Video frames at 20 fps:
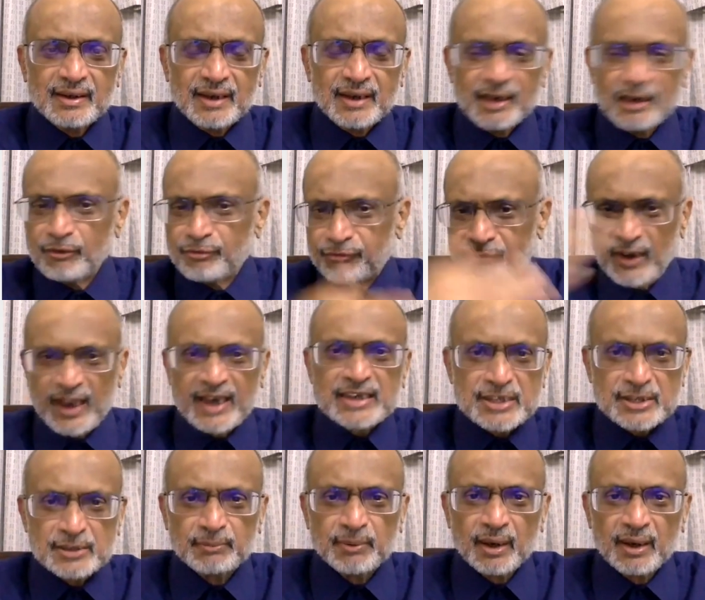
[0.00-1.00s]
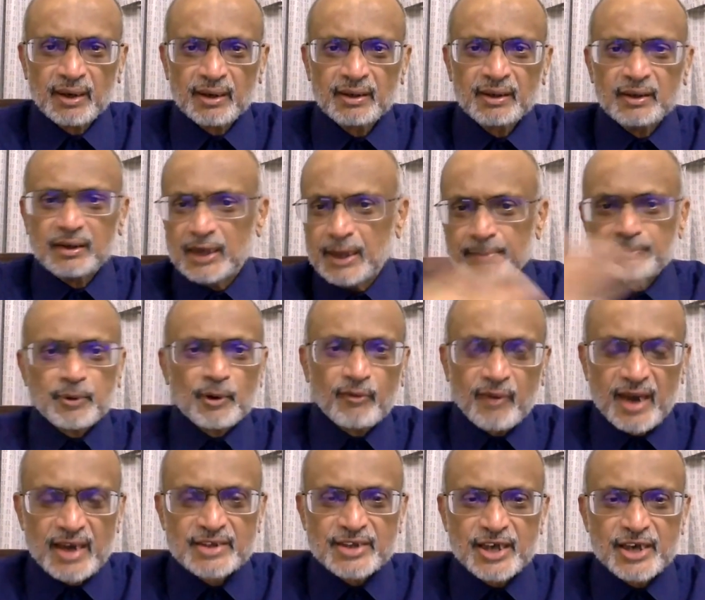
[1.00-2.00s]
you know, flexible,
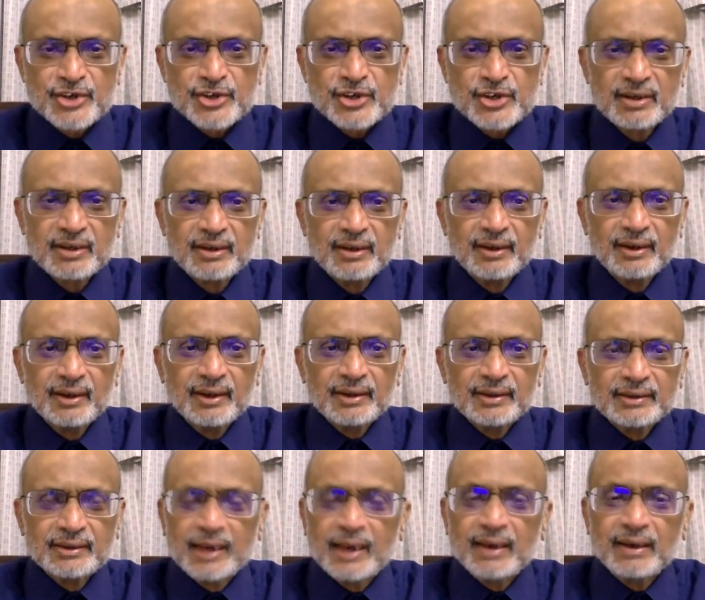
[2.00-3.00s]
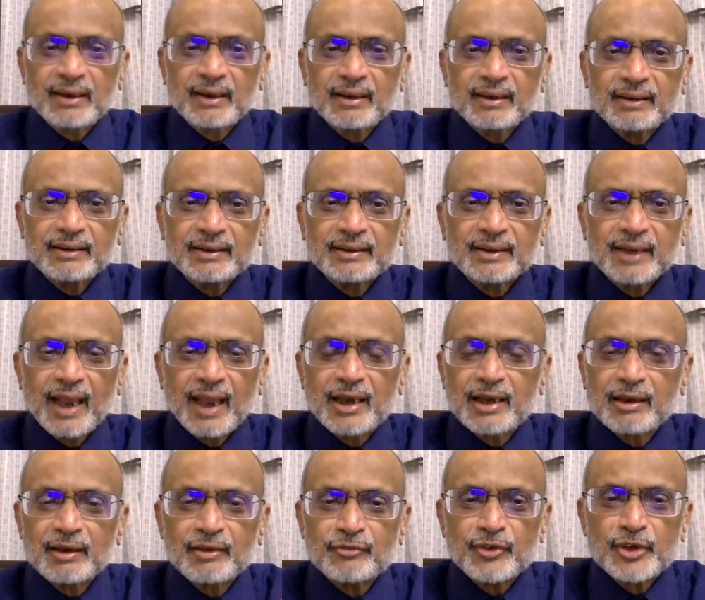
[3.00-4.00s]
improvisation, then,
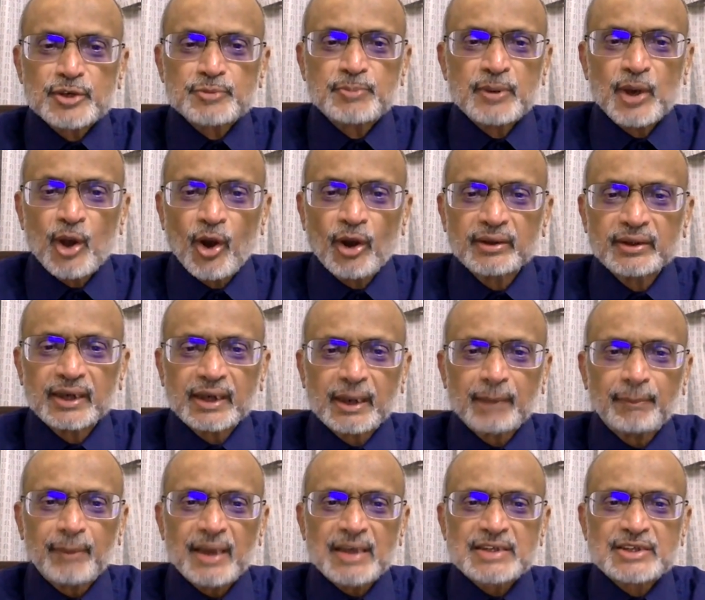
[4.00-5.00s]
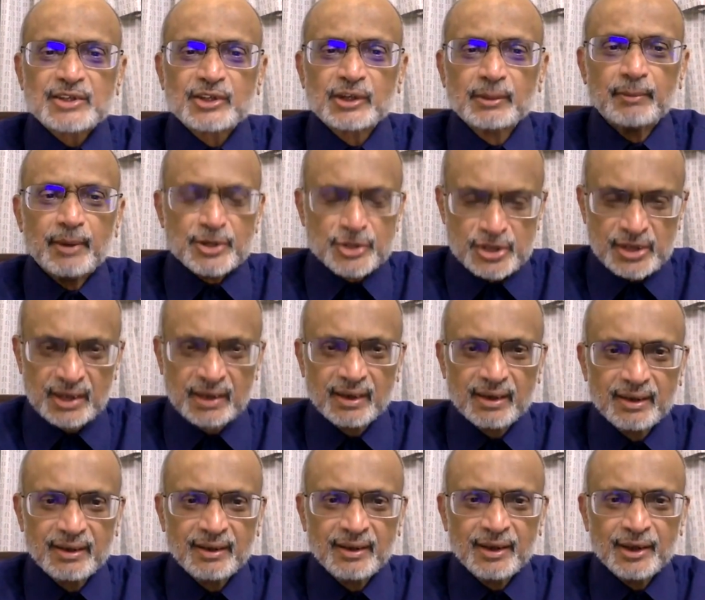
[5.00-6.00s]
and if it's beyond the capacity of the
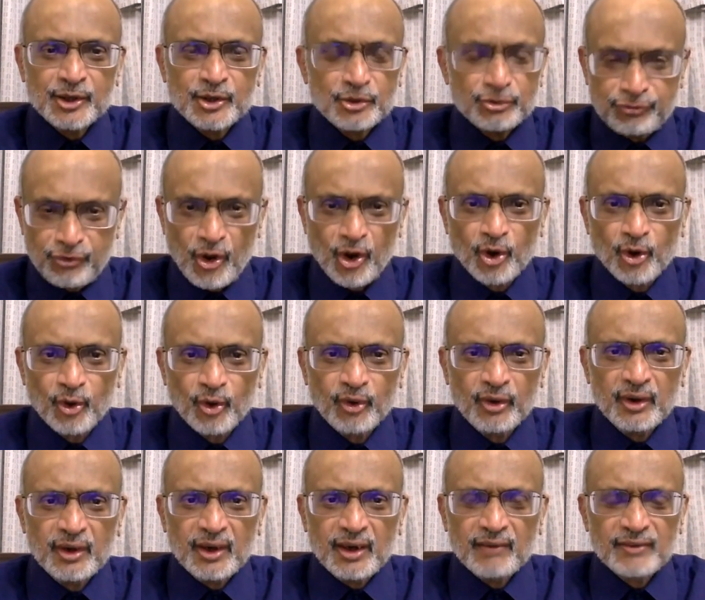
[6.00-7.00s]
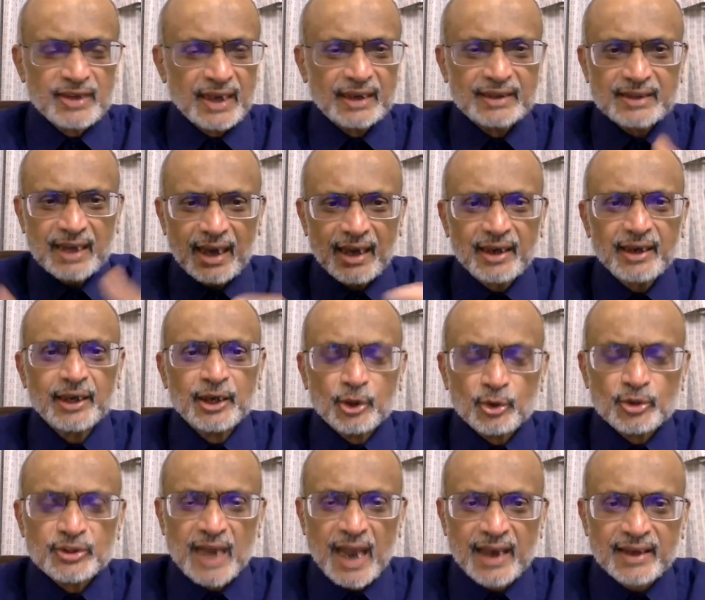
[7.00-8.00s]
machine to follow, if it's entirely
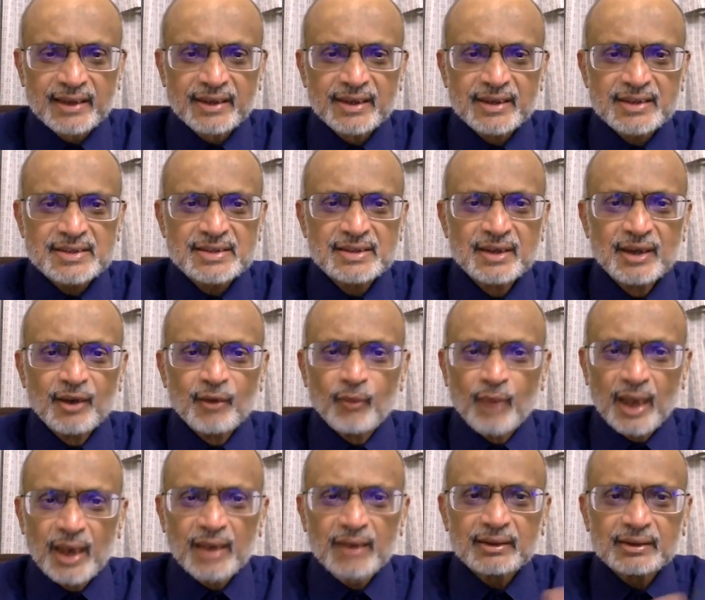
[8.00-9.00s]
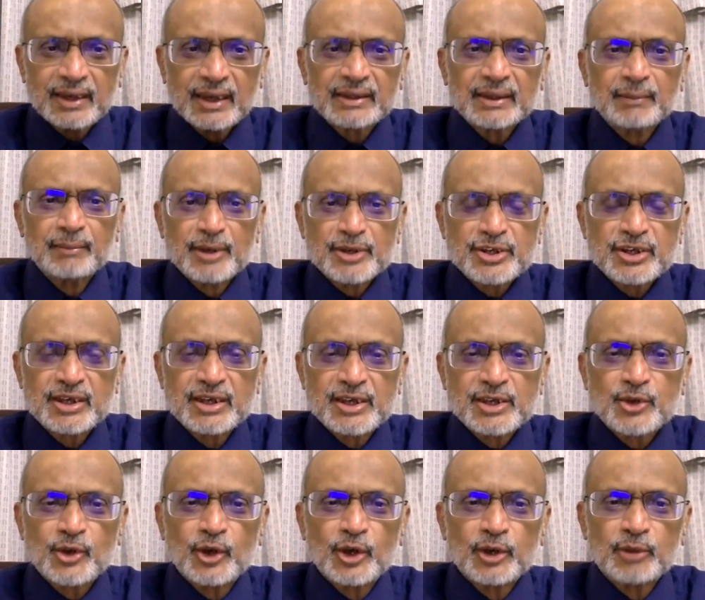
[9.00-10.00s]
new tactics, well, then the machine
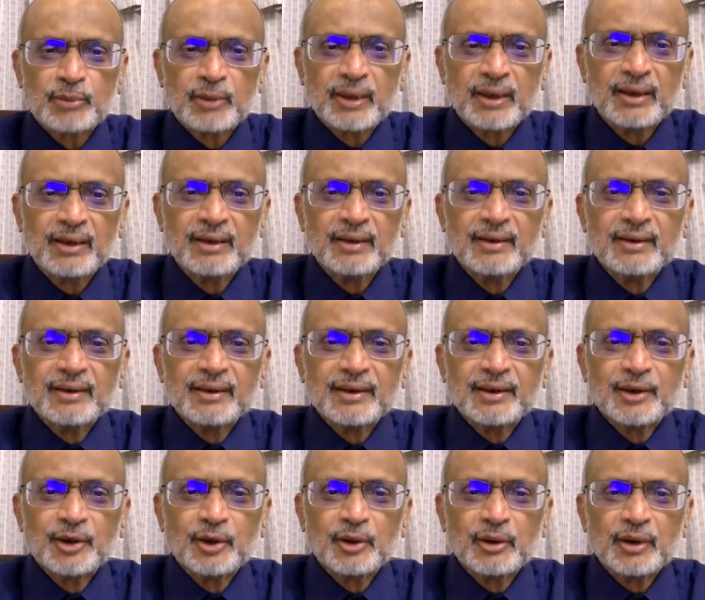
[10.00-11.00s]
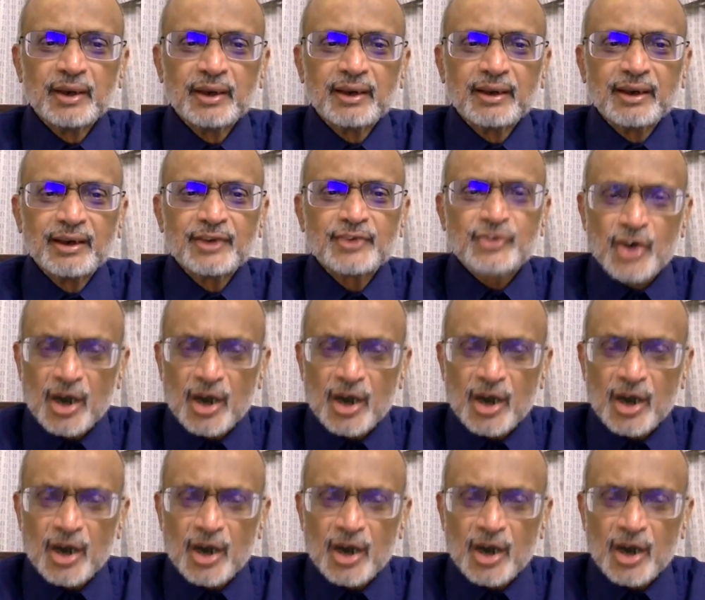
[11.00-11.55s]
is going to be, you know, in